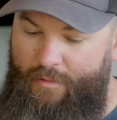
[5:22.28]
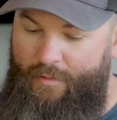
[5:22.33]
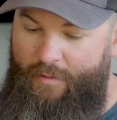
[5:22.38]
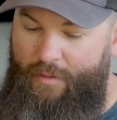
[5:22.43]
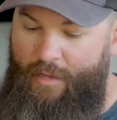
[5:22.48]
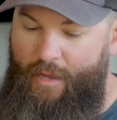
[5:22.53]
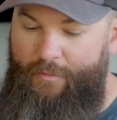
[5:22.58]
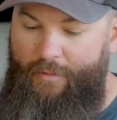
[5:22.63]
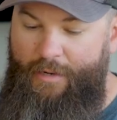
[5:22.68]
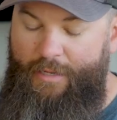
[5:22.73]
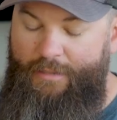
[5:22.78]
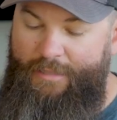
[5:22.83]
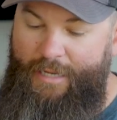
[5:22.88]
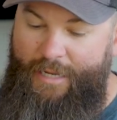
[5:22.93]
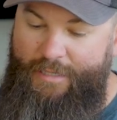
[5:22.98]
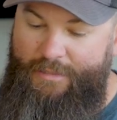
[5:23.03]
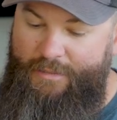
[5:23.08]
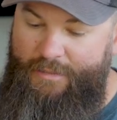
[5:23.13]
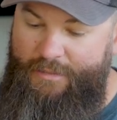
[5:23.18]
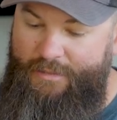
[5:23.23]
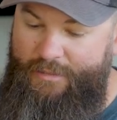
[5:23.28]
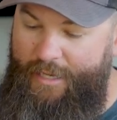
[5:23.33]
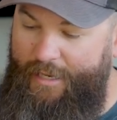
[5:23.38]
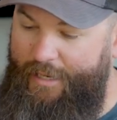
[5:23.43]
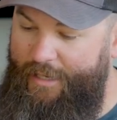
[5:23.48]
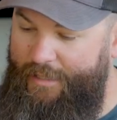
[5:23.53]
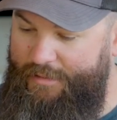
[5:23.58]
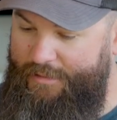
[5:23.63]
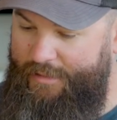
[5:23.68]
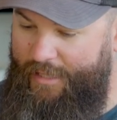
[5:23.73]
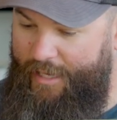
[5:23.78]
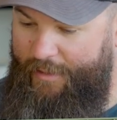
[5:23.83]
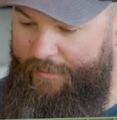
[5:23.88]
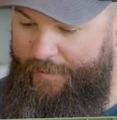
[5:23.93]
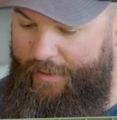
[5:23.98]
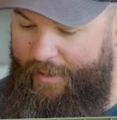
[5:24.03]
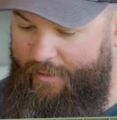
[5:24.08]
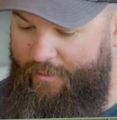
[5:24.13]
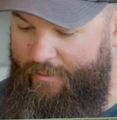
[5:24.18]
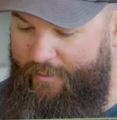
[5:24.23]
Now I'm going to attach the second side
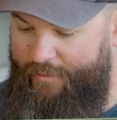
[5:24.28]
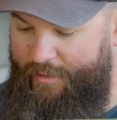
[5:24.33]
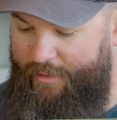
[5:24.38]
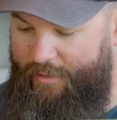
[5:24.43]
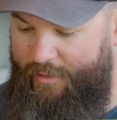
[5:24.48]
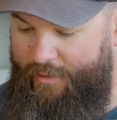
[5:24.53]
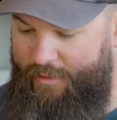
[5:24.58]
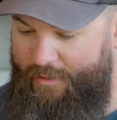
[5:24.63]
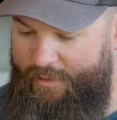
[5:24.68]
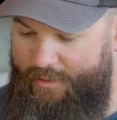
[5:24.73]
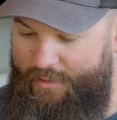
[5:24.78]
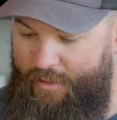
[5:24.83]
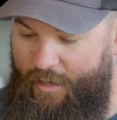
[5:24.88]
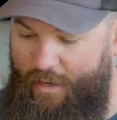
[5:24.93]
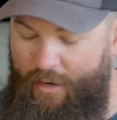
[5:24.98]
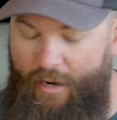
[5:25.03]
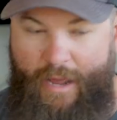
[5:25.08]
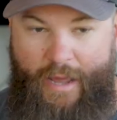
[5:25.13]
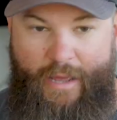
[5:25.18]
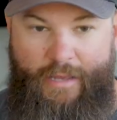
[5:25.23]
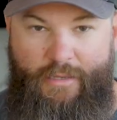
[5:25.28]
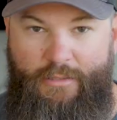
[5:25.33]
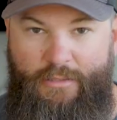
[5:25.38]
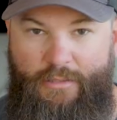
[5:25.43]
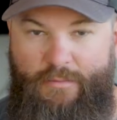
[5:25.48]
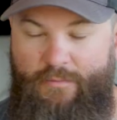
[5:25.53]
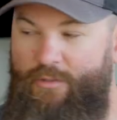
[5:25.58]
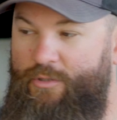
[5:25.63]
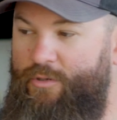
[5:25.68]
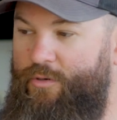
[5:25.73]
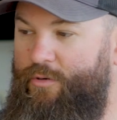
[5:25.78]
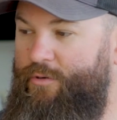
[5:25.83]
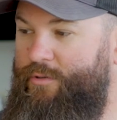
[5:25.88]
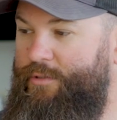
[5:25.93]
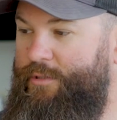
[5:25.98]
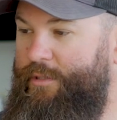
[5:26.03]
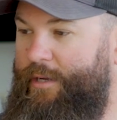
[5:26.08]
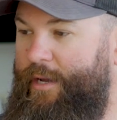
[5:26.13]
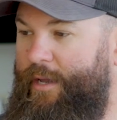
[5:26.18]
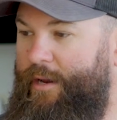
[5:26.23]
panel, and then you can start adding some
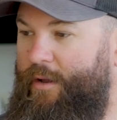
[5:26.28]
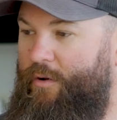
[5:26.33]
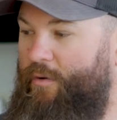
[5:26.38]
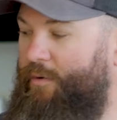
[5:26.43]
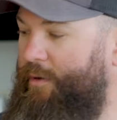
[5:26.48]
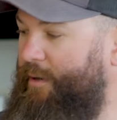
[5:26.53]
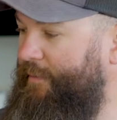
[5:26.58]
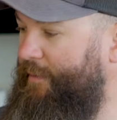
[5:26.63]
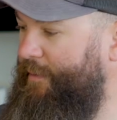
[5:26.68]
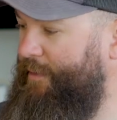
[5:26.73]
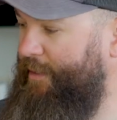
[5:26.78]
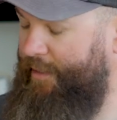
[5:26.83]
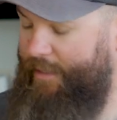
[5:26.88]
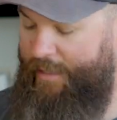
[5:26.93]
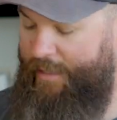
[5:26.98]
screws to kind of hold everything